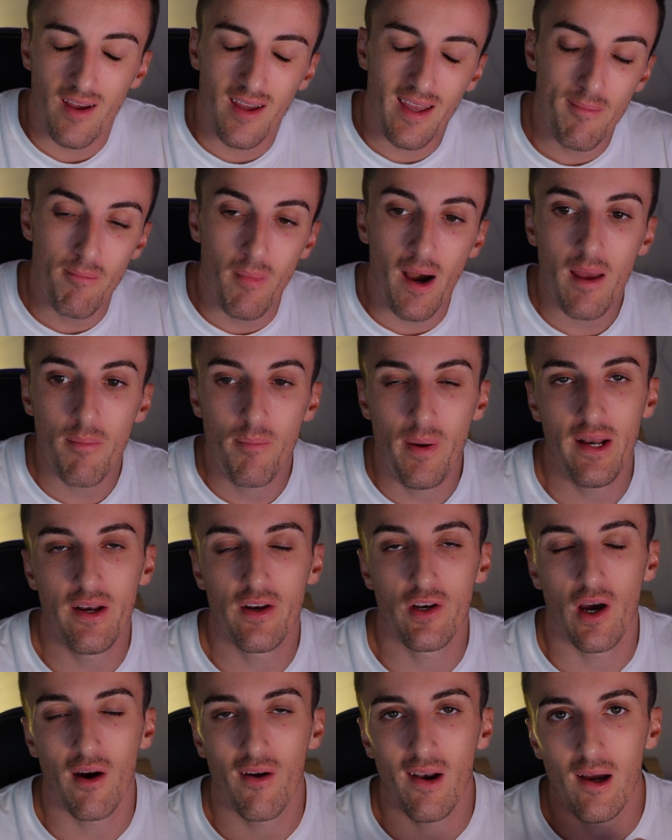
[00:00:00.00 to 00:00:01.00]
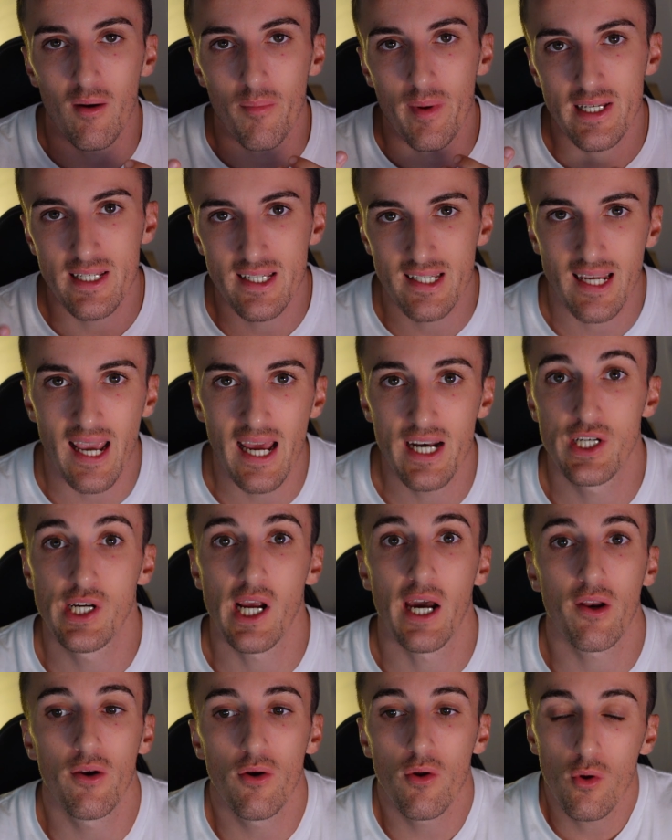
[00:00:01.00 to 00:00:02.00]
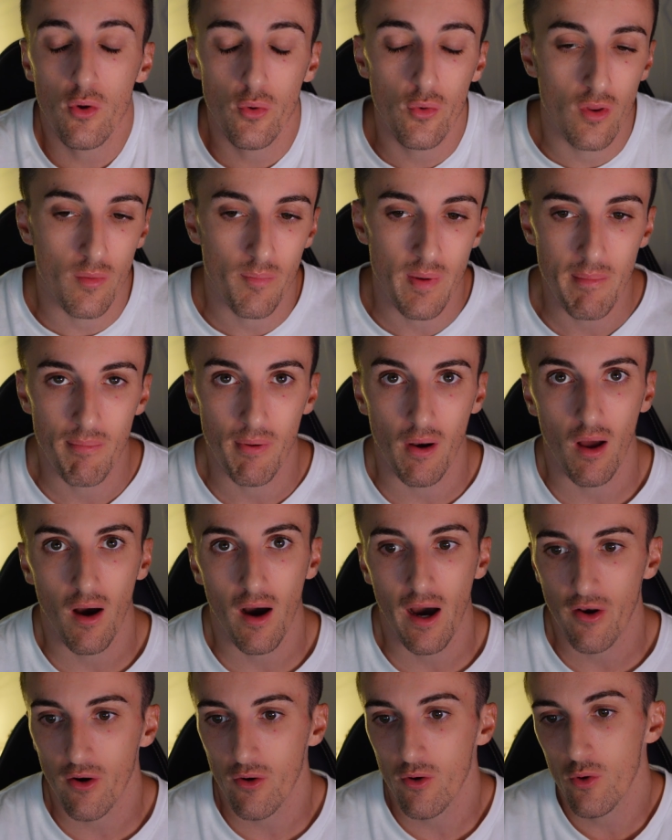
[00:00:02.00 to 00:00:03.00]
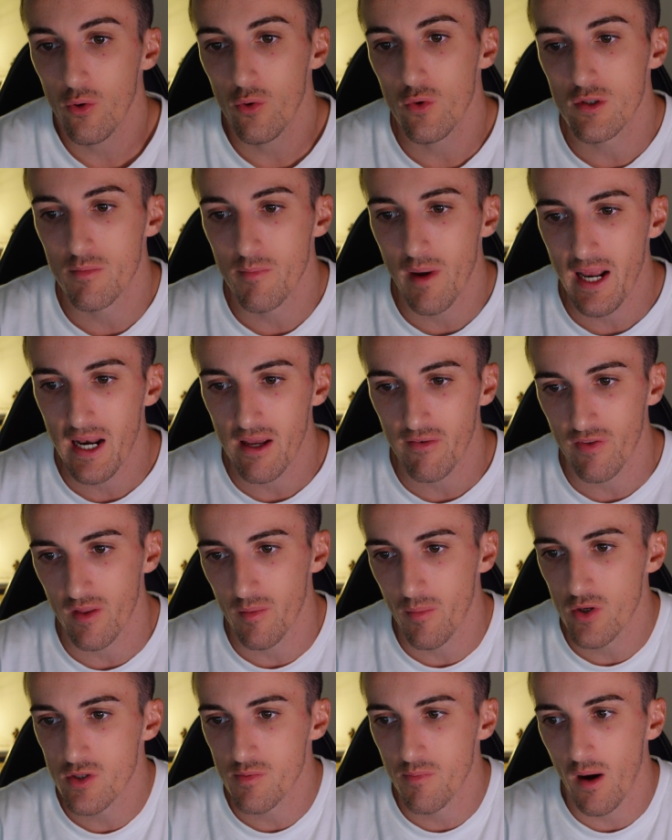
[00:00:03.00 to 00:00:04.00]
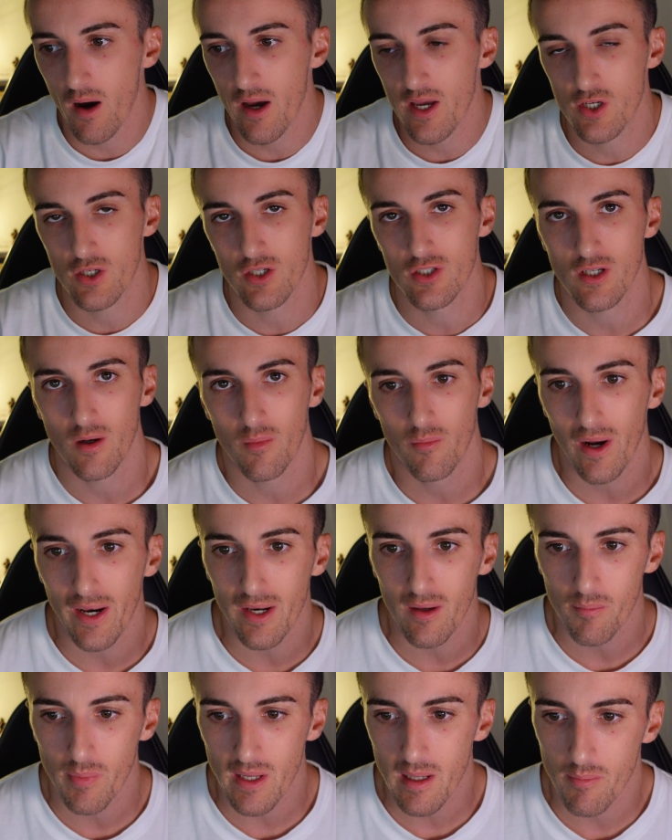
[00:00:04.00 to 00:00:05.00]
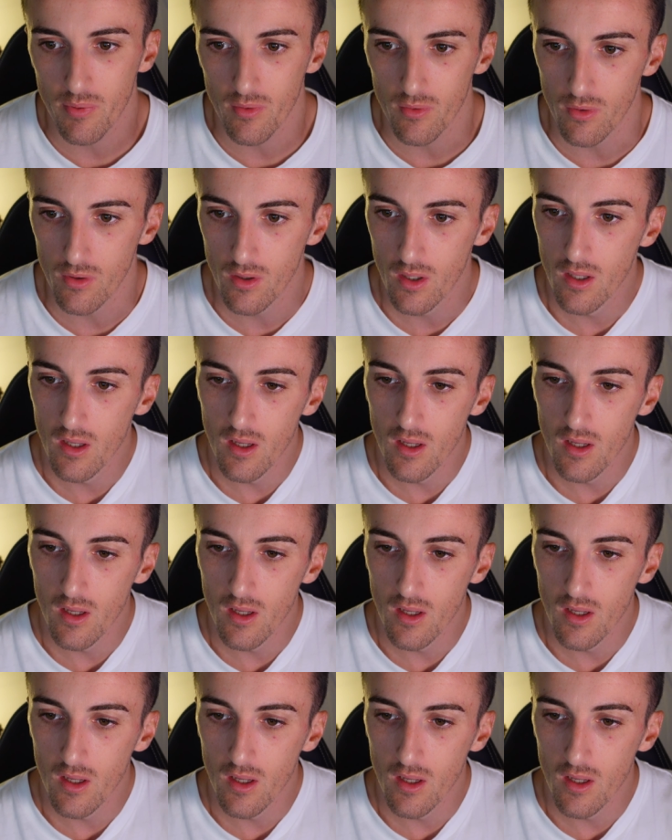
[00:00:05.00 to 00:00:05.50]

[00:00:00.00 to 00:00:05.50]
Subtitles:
In my opinion, are a little bit sketchy. I don't know who the people are. I don't know who's made it. For the most part, it's just some random people.